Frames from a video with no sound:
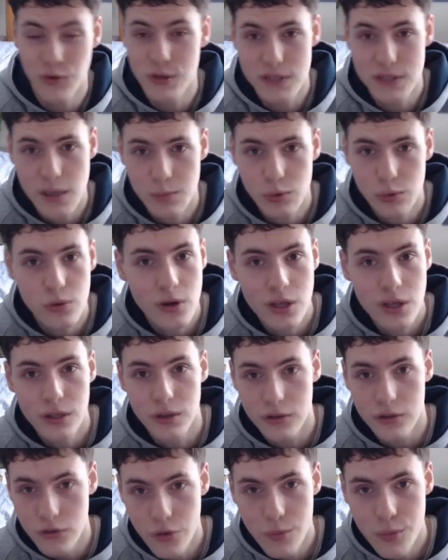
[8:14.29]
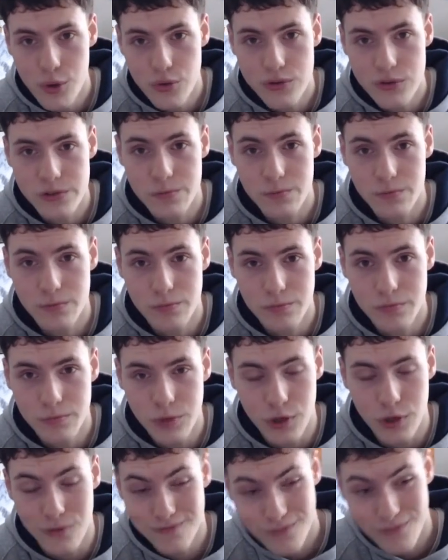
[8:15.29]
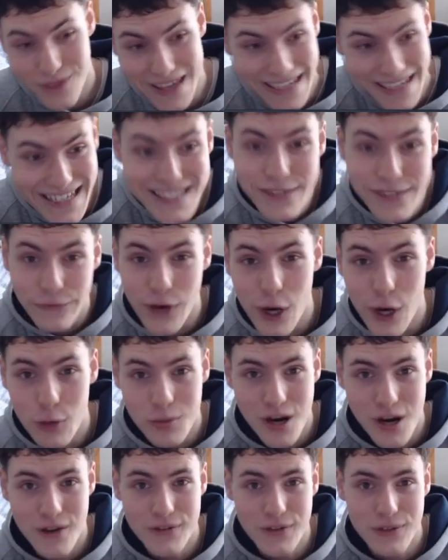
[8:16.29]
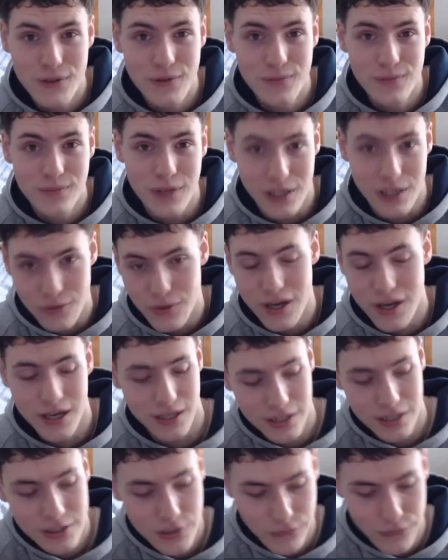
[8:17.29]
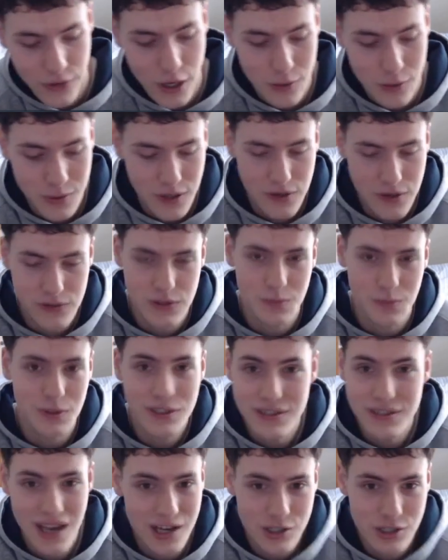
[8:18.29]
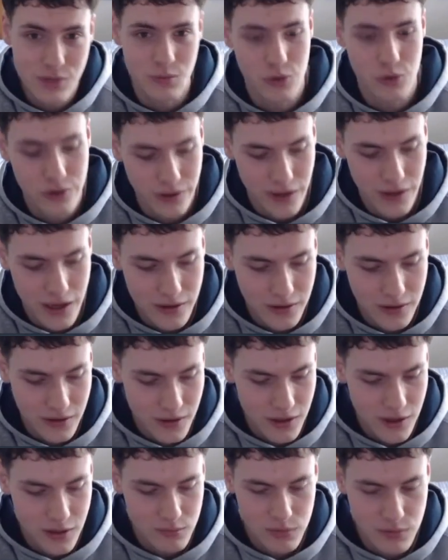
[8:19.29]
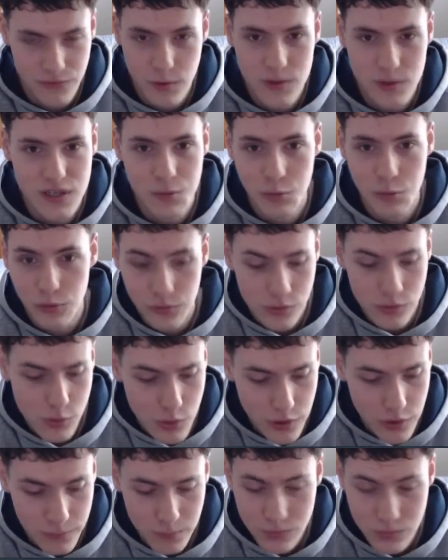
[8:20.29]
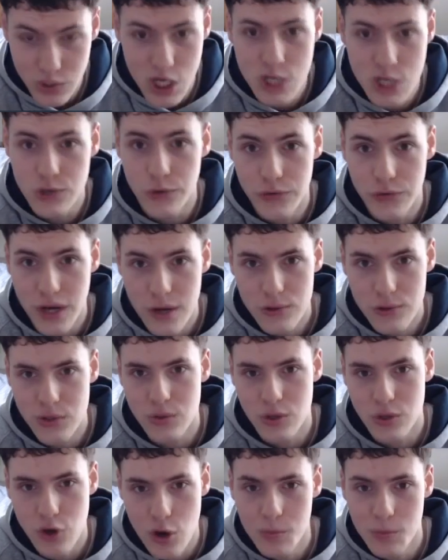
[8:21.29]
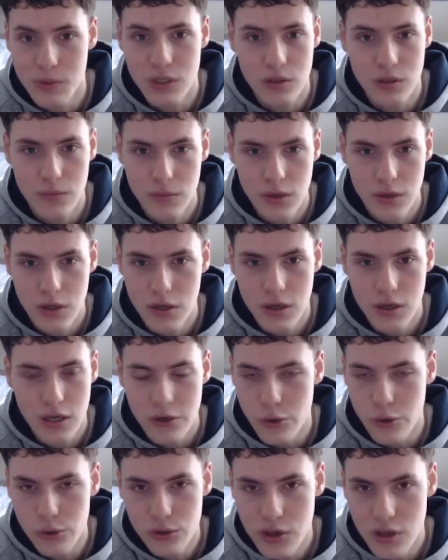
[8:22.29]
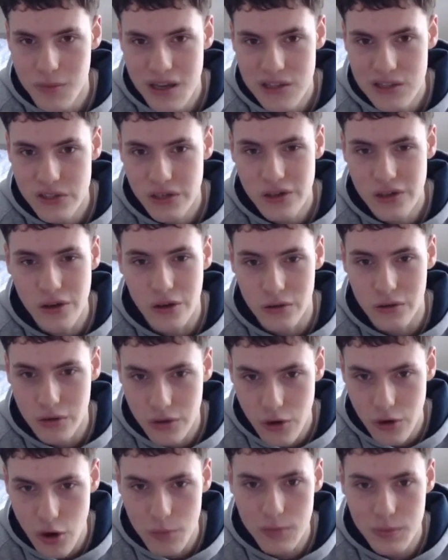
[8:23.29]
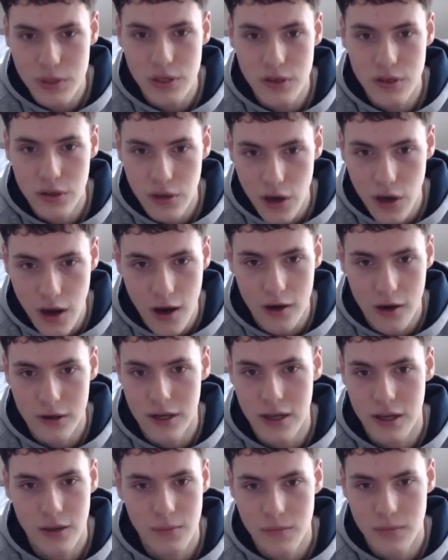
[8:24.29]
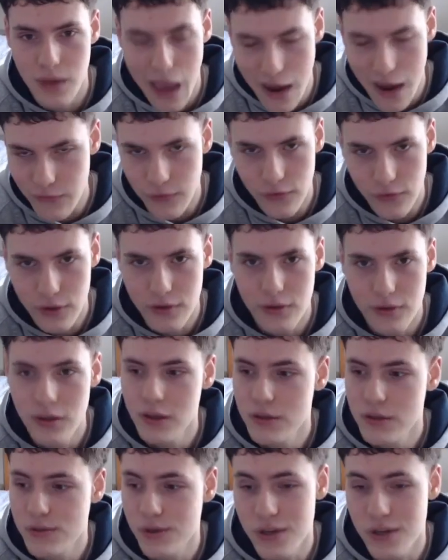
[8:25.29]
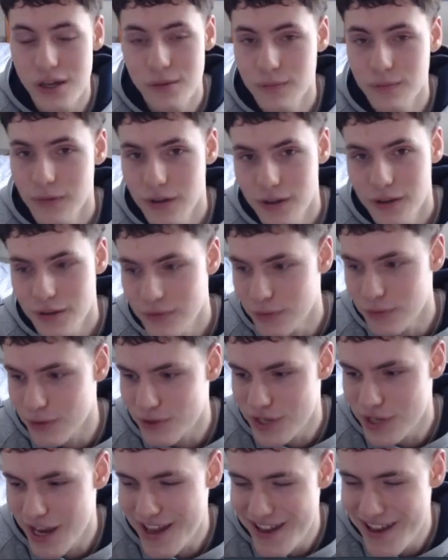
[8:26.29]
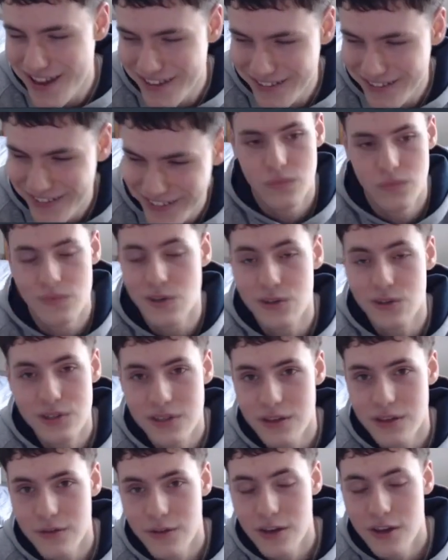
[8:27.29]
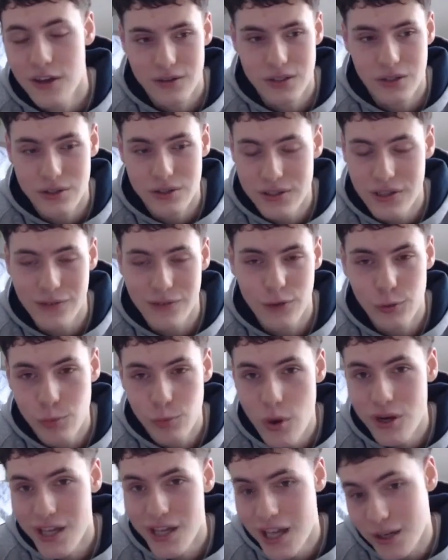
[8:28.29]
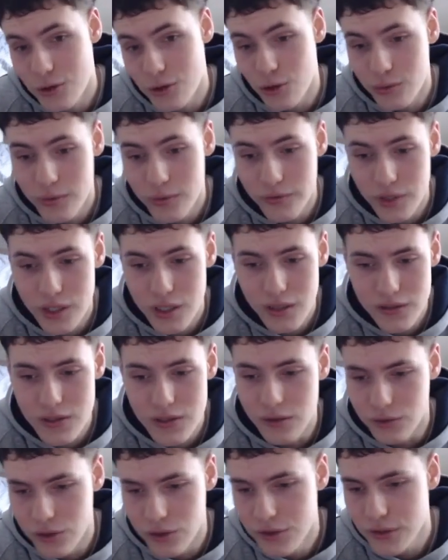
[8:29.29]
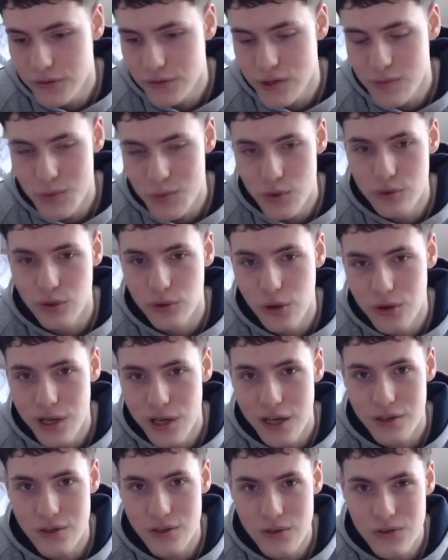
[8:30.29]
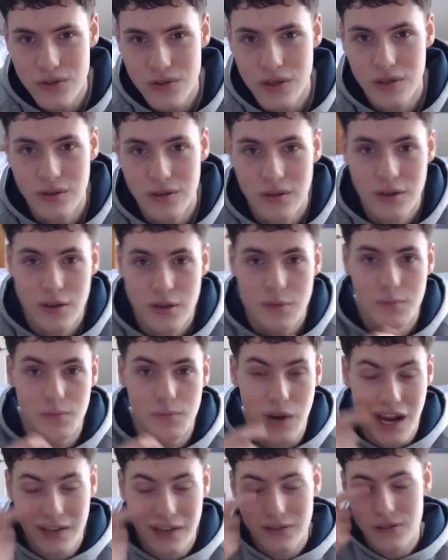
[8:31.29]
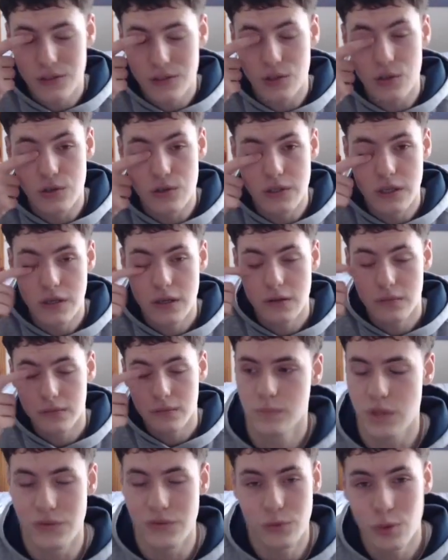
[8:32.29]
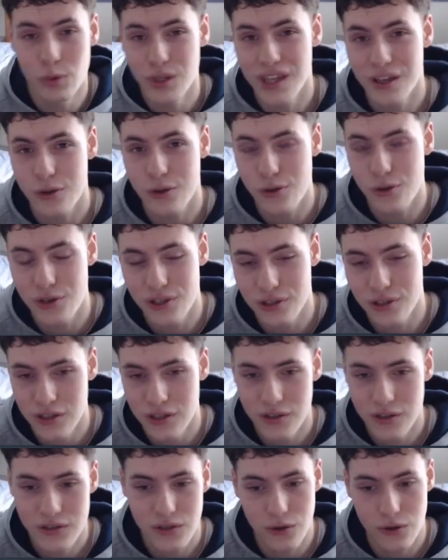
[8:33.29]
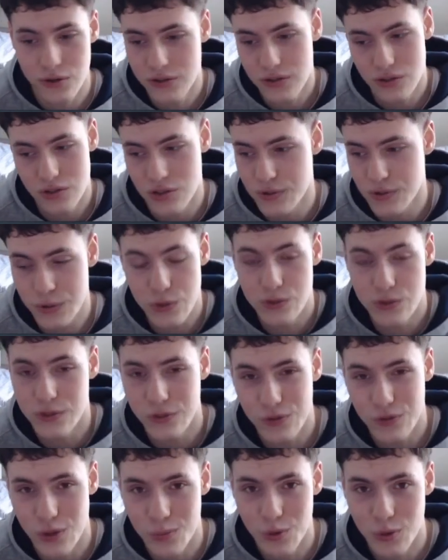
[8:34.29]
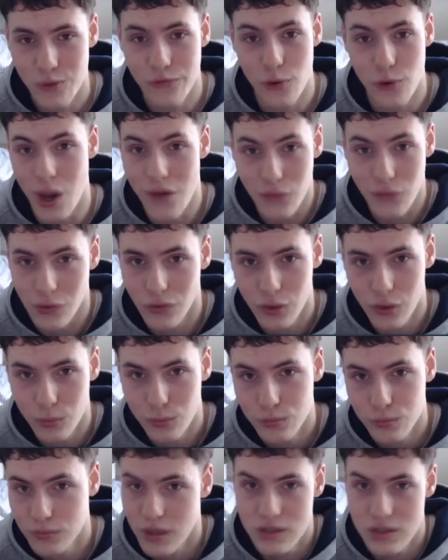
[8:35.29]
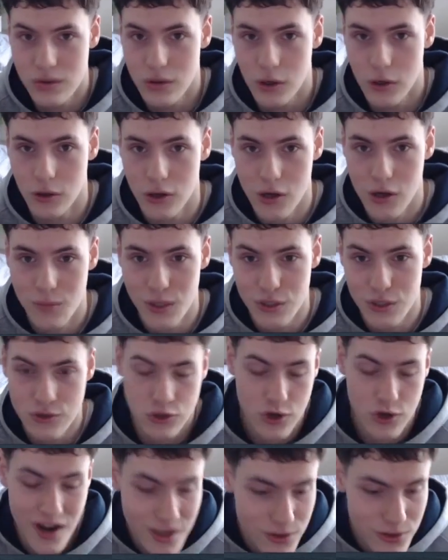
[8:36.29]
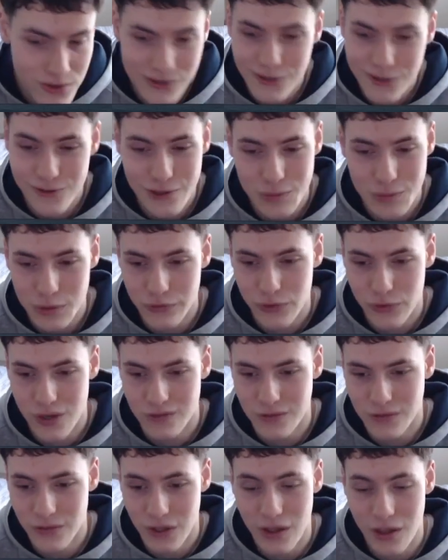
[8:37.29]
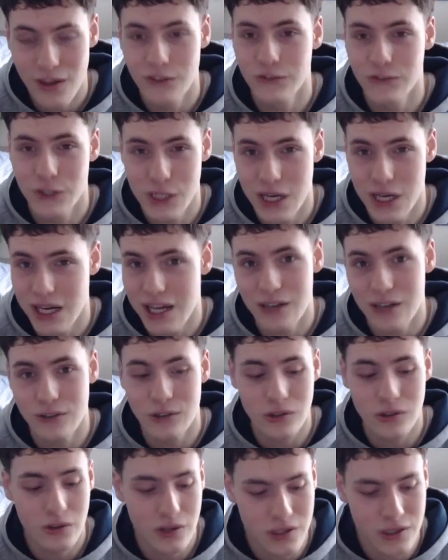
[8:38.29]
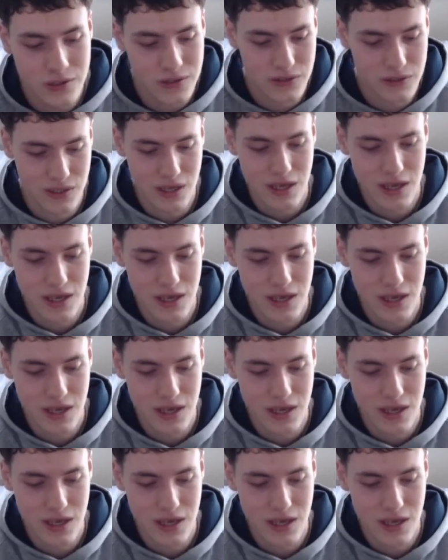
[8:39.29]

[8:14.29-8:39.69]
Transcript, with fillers: For example, the terminal is, you know, it is a file browser in a way. It is a file browser, but it's actually more than that. But for example, if you want to change your files, you want to copy, all the commands are here. Copy, RM, everything. So again, if you want to check so honestly, so honestly, if you want to get good with Linux, learn the terminal, learn how to use it, practice using it. If you want to get good at Linux, honestly, just use the terminal for everything. That's what I recommend. Just try and use the terminal for everything. Figure out how to do things.